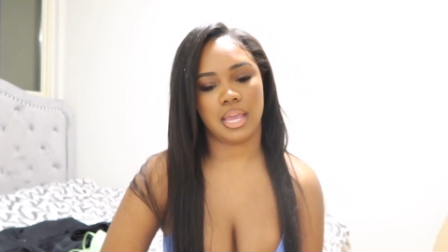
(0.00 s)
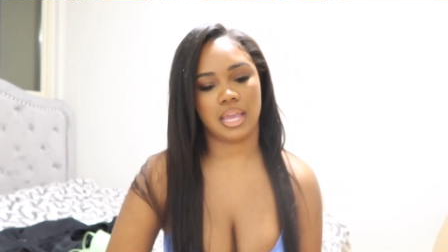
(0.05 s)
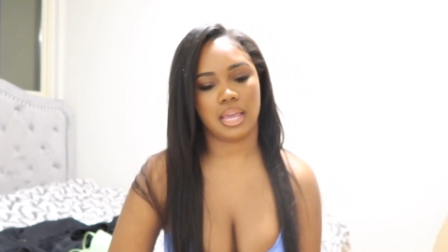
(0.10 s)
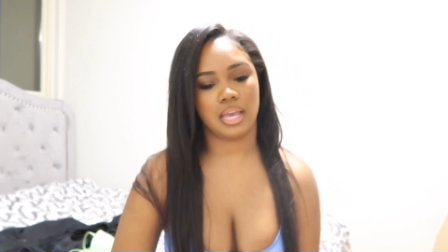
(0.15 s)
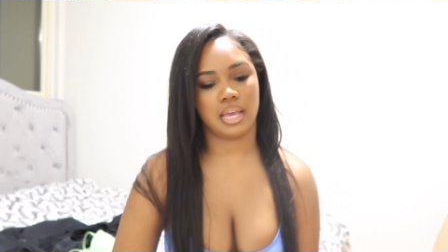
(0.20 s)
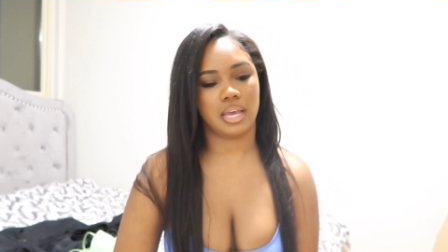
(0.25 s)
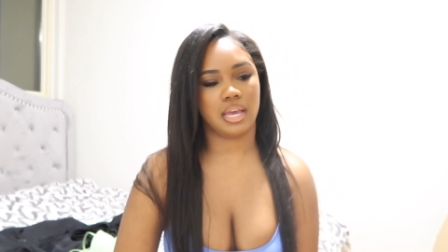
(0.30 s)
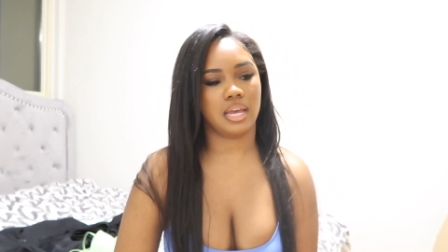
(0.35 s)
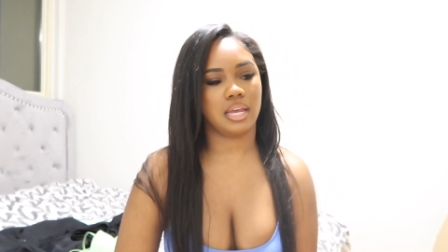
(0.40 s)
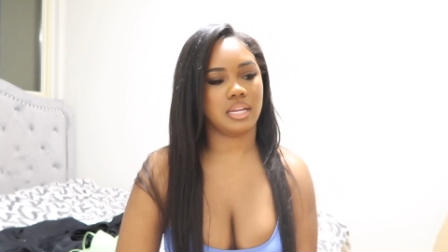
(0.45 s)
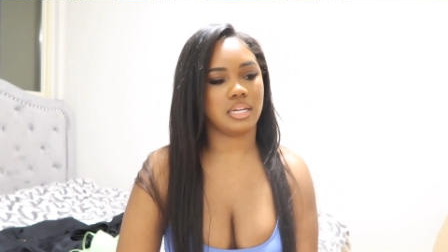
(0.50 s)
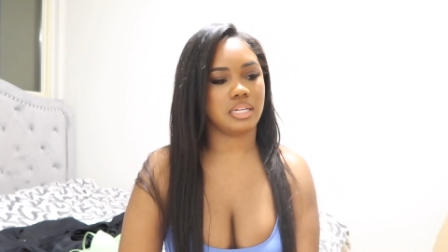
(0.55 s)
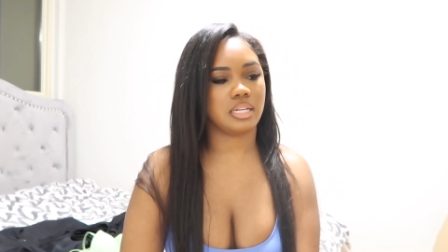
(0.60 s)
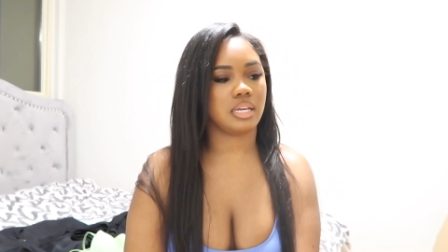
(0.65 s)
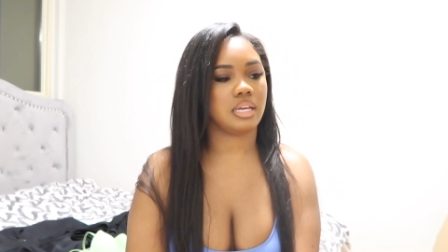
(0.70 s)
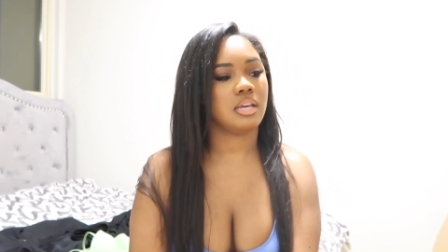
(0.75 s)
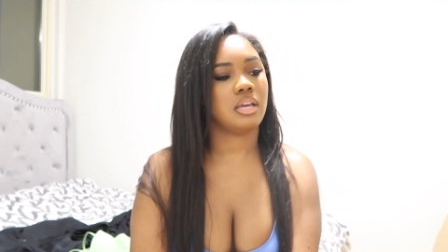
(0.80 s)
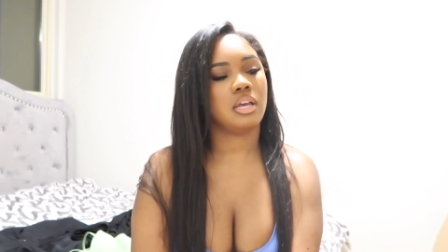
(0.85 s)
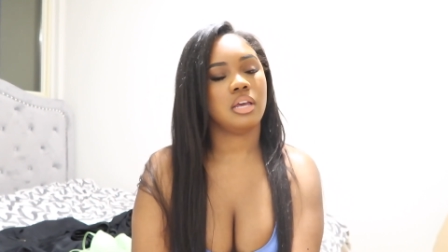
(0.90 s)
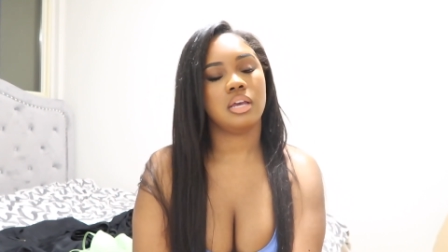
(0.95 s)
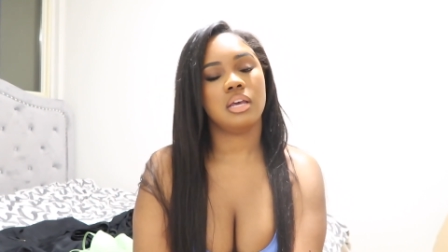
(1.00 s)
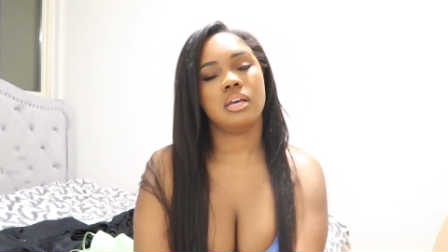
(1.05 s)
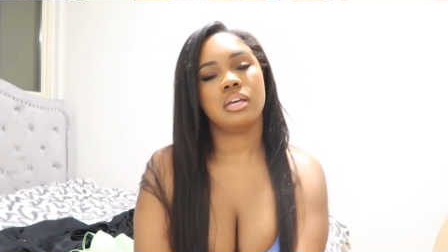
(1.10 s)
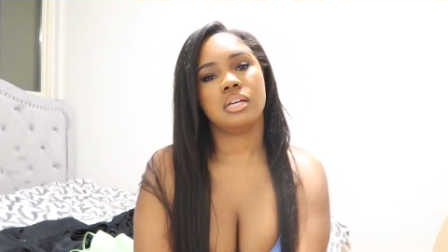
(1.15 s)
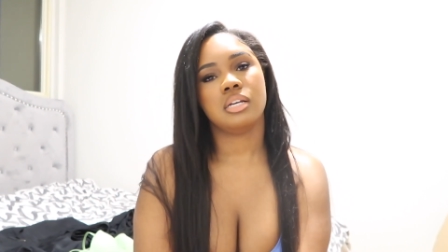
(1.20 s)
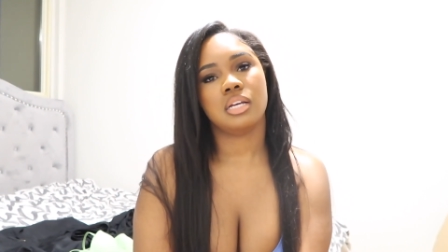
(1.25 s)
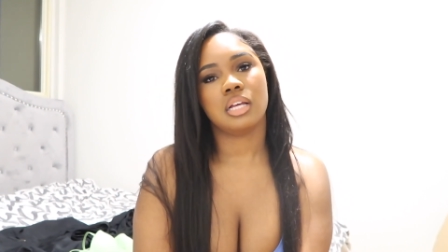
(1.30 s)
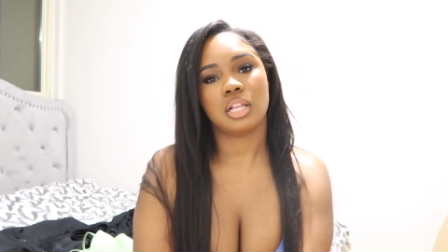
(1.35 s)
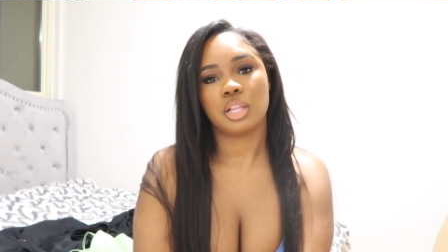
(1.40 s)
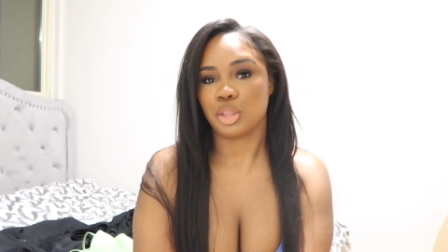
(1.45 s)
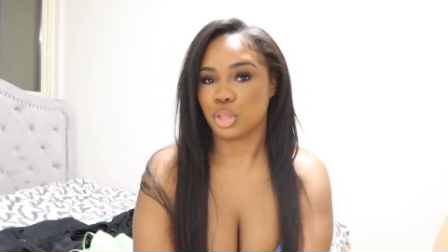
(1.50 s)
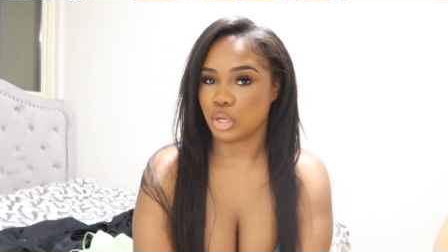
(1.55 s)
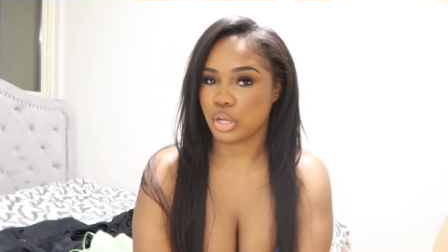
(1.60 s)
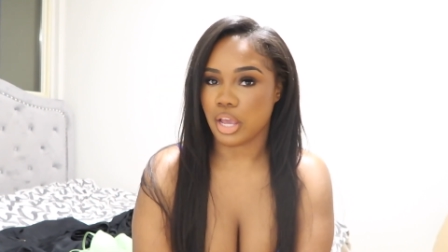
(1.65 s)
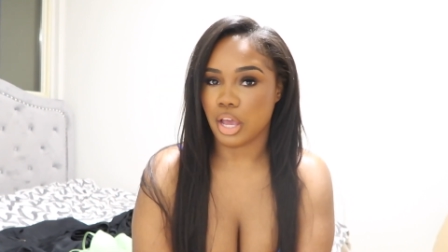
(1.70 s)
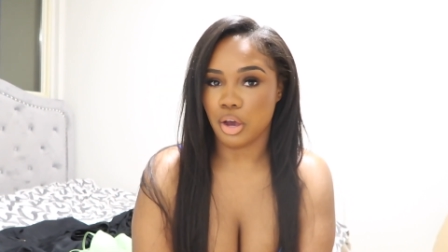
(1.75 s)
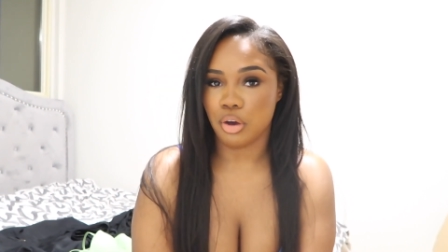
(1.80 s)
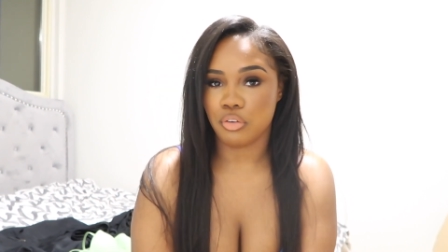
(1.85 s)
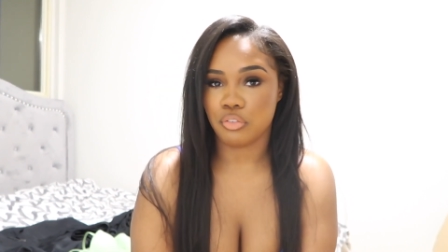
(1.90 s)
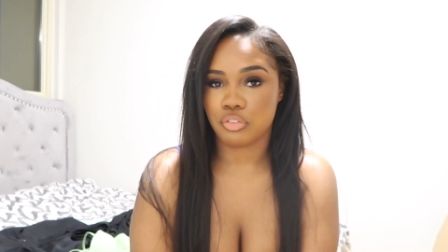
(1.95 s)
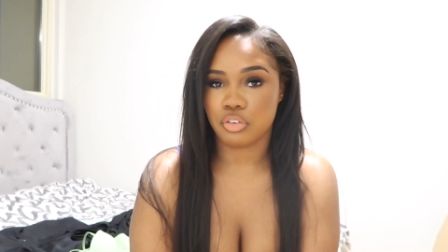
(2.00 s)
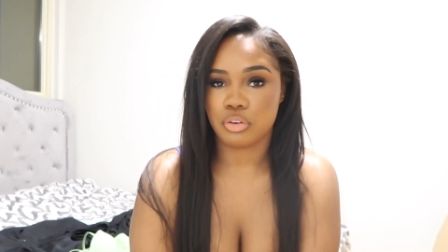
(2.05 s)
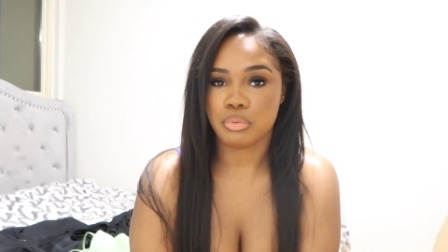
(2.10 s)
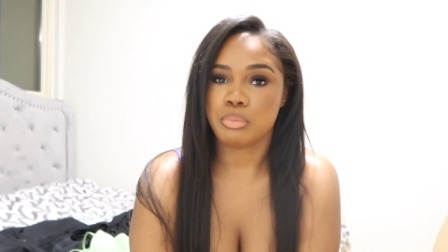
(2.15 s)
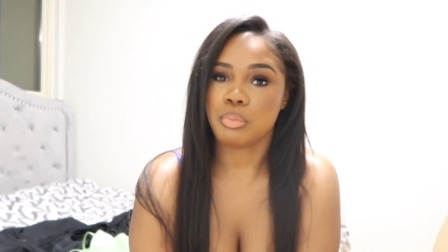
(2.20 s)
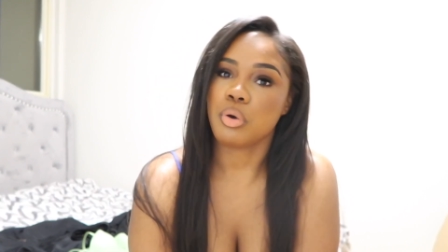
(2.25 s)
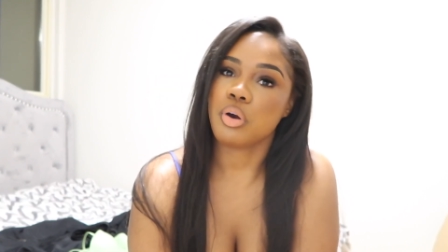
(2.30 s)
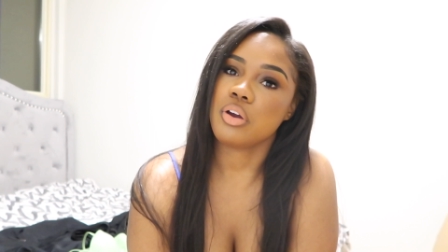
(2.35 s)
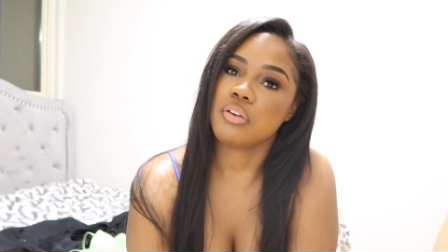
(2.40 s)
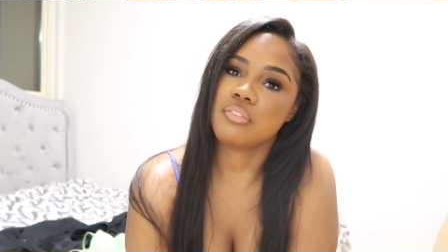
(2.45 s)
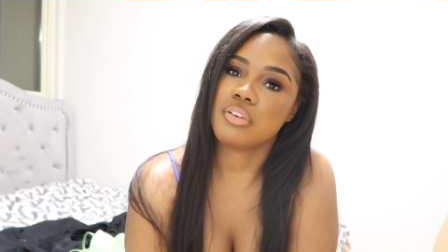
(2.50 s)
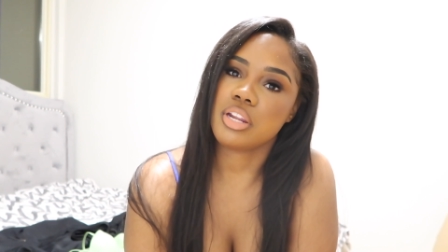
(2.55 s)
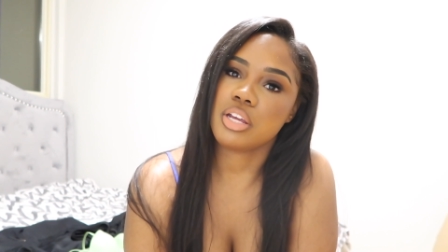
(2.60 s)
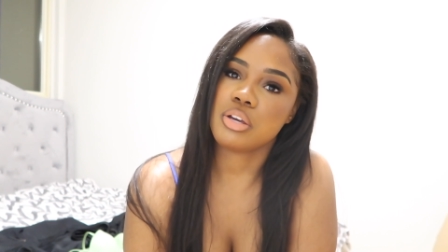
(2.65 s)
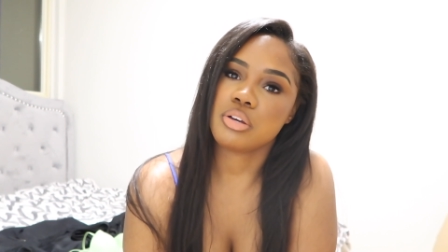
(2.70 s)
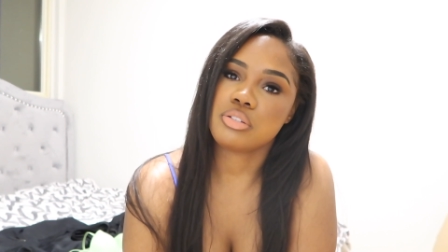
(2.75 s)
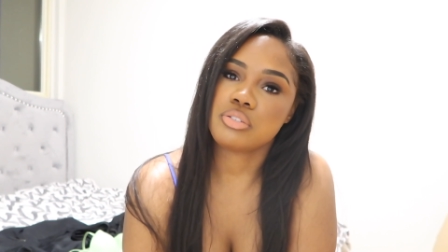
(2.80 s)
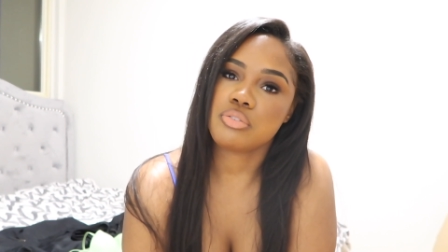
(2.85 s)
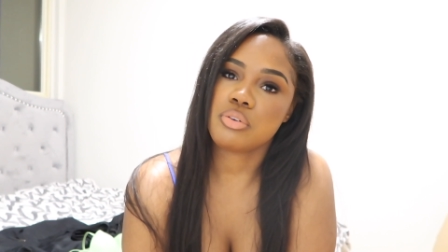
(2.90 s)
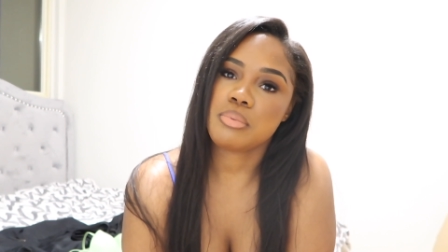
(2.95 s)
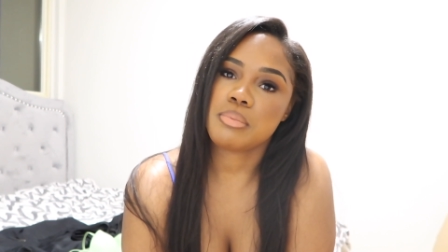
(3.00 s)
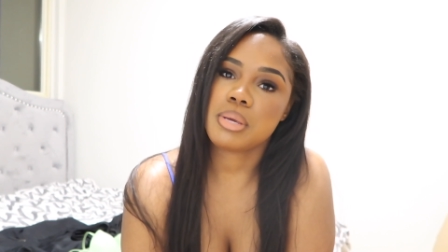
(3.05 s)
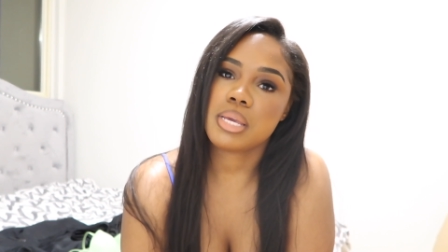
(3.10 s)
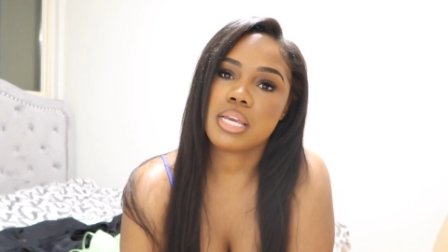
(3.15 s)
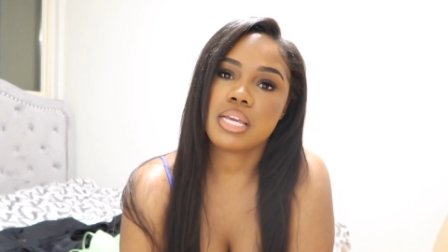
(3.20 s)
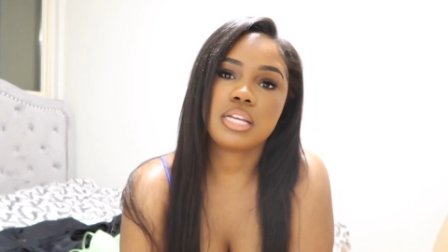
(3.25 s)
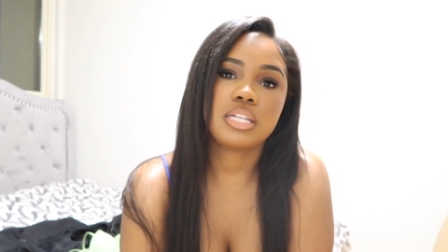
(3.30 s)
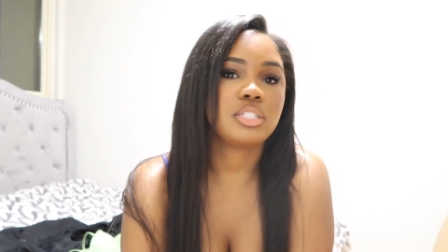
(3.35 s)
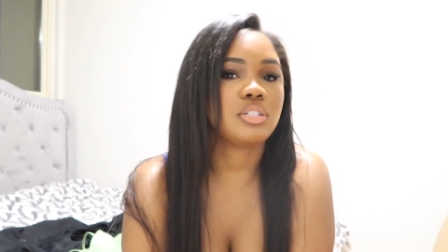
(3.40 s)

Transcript: and look out for more videos from me.